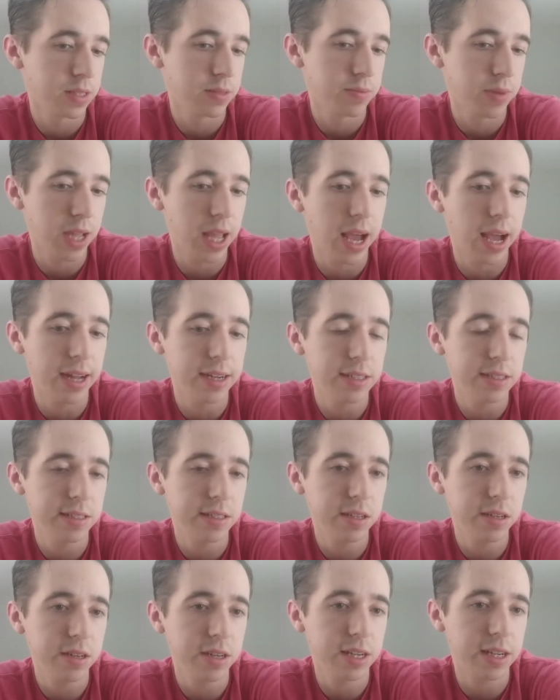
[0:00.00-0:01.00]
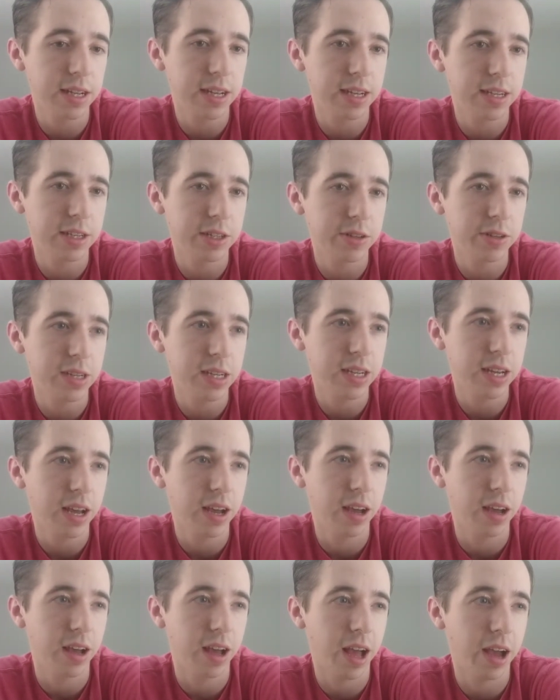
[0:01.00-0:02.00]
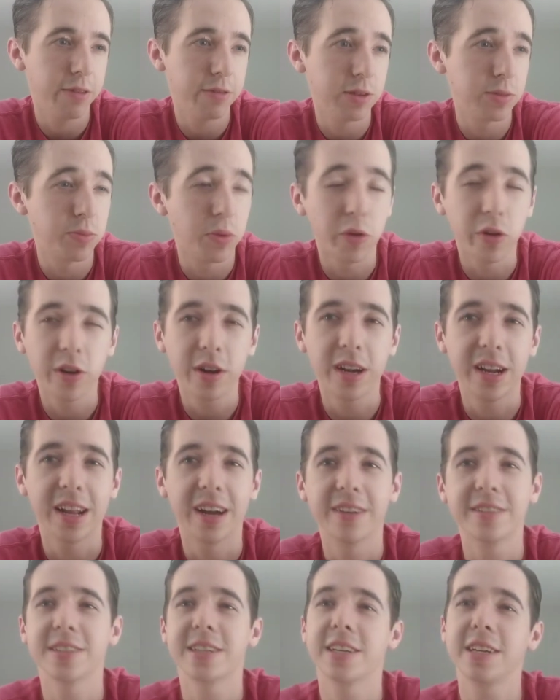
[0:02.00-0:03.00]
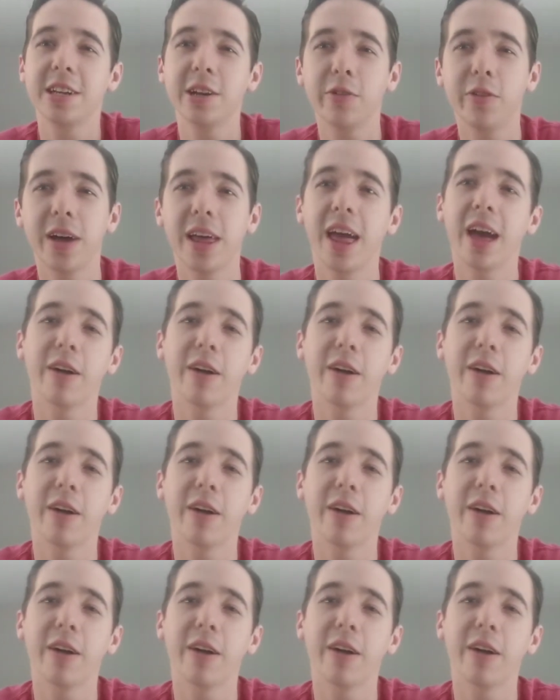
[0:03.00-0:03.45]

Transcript: But yeah, I just started getting into it. I was bored, and I was like, you know what?